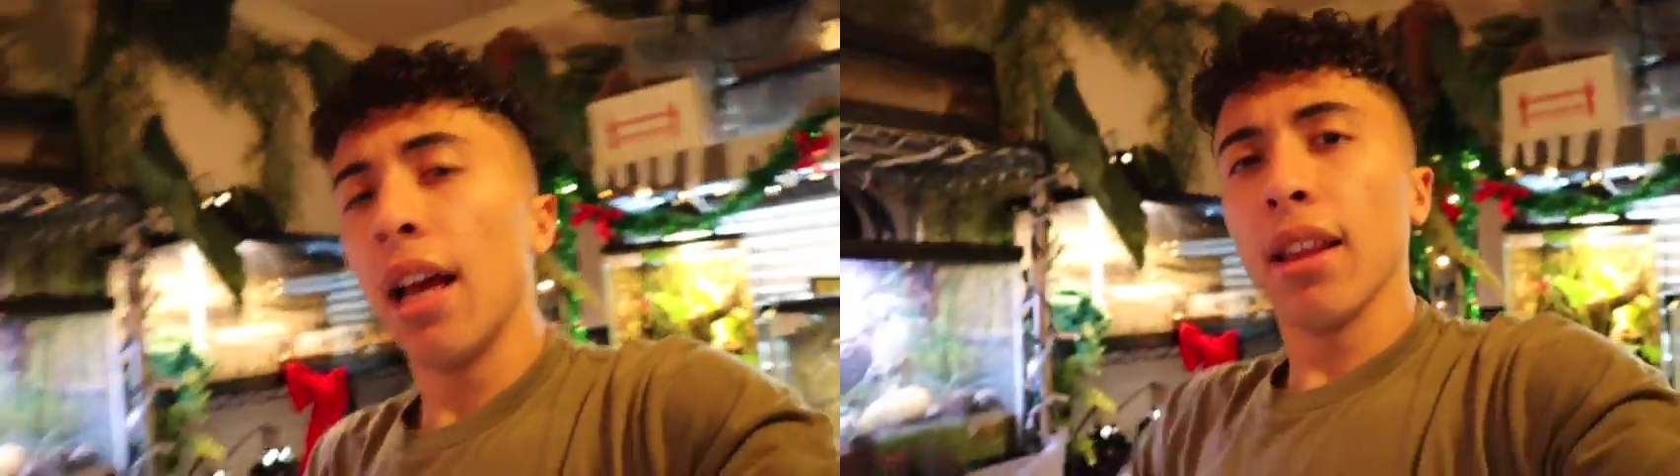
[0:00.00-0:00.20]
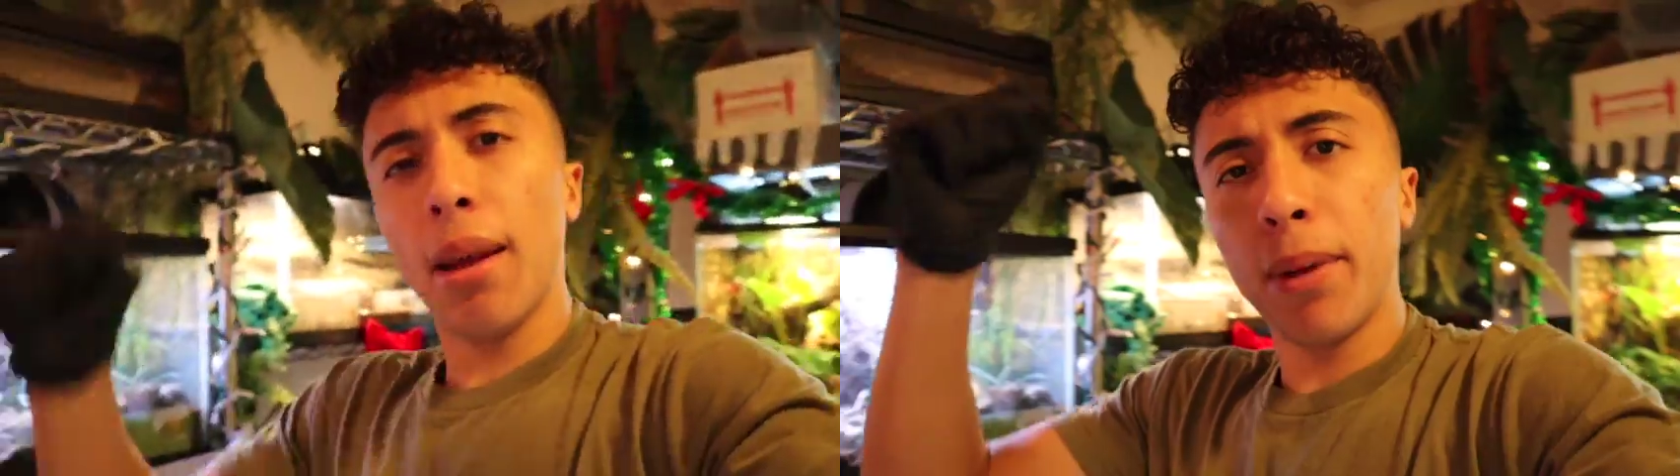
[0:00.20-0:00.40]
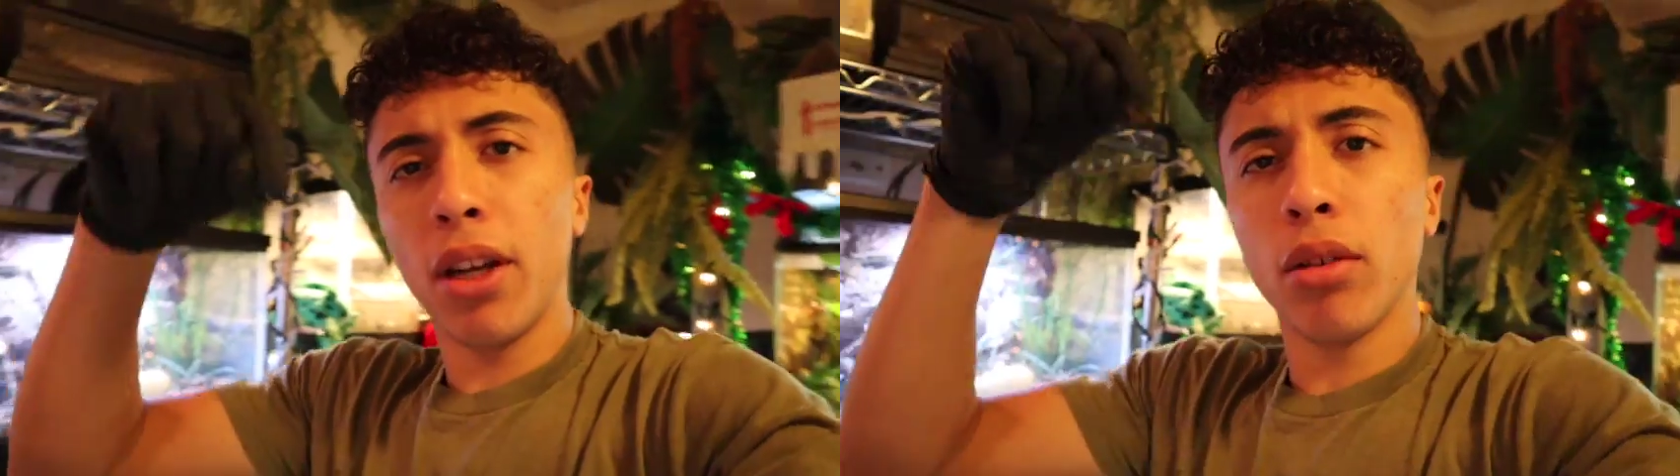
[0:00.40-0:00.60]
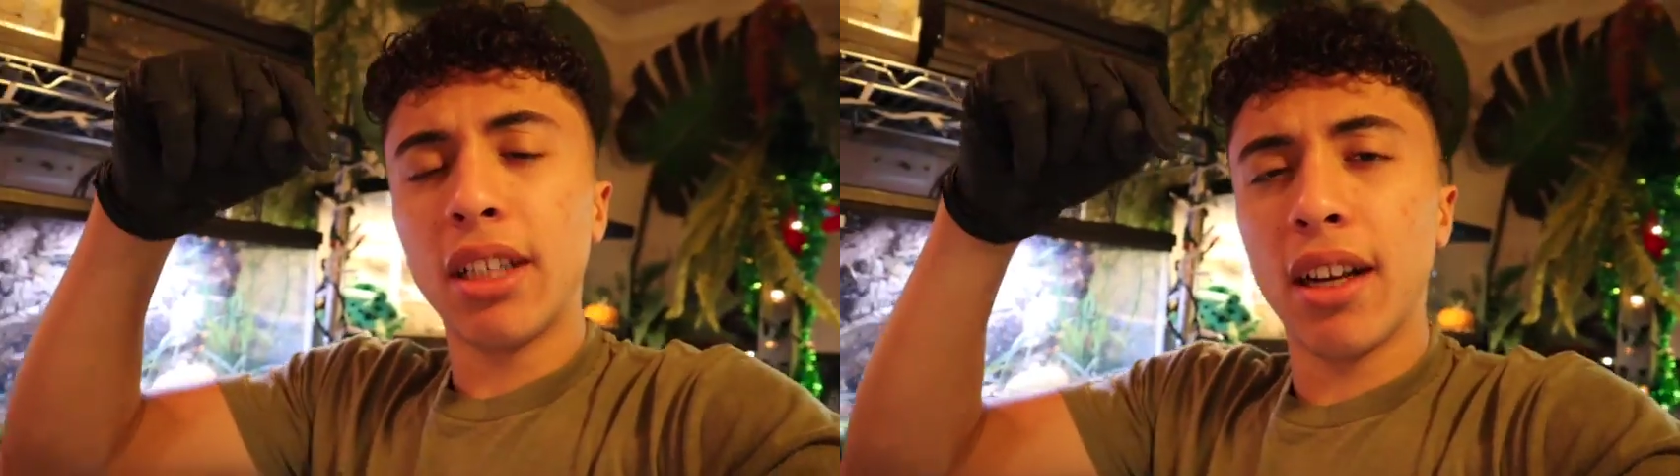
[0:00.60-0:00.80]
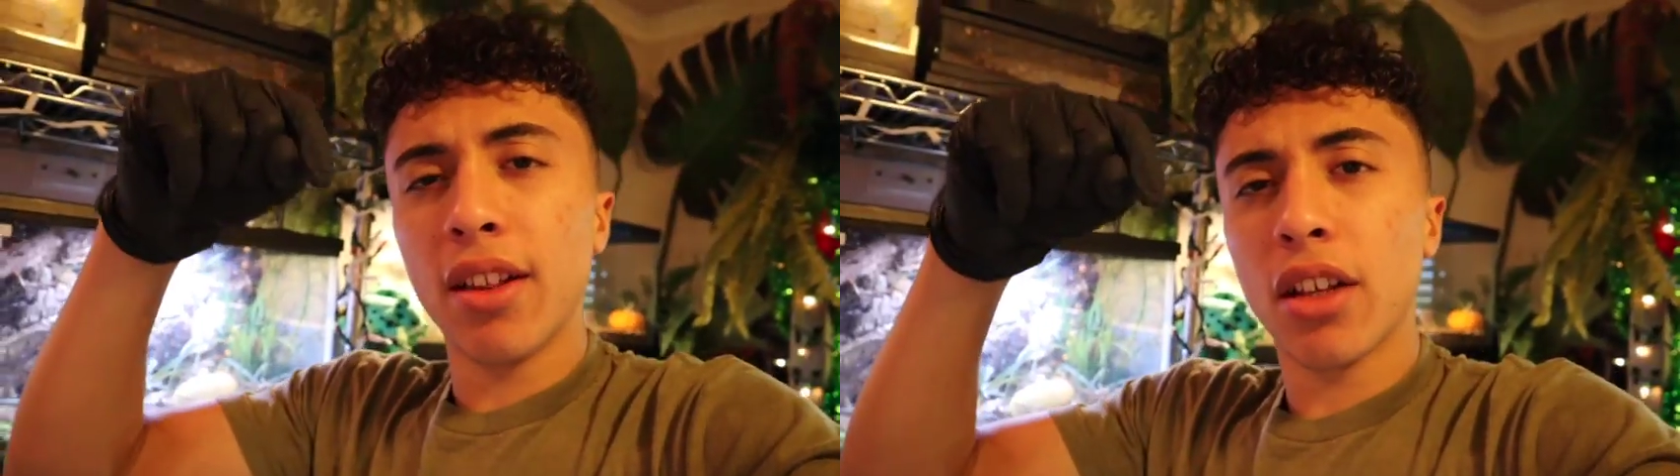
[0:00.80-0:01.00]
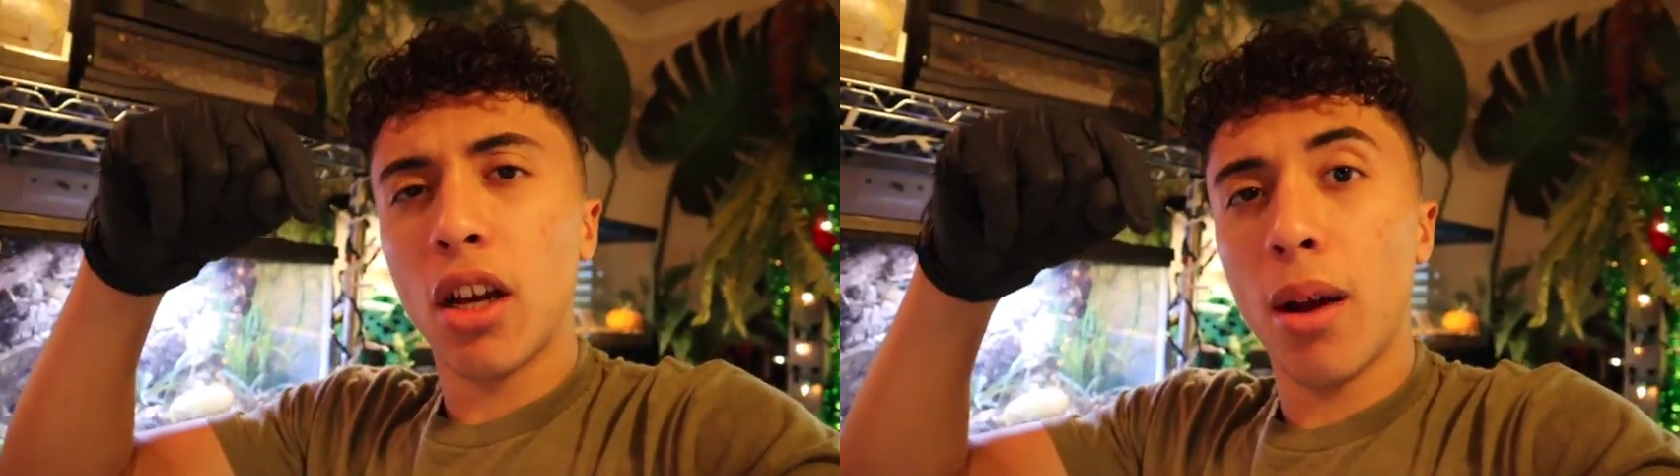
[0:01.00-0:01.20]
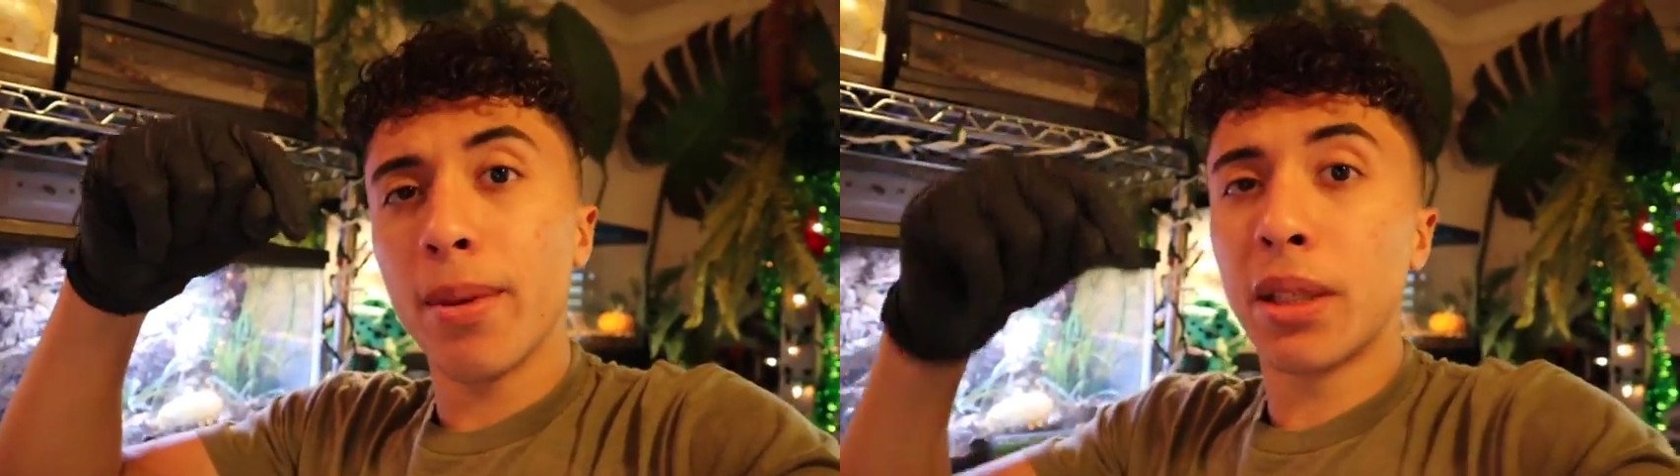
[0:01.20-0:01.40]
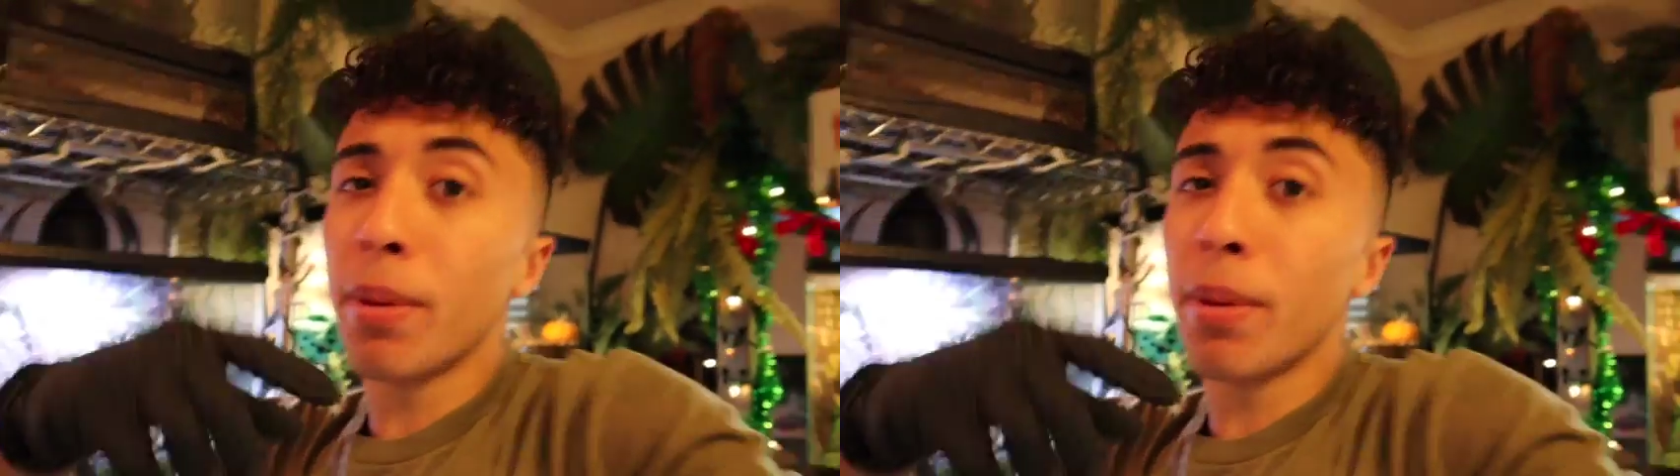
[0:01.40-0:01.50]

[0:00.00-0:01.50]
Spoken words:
let me know down in the comments,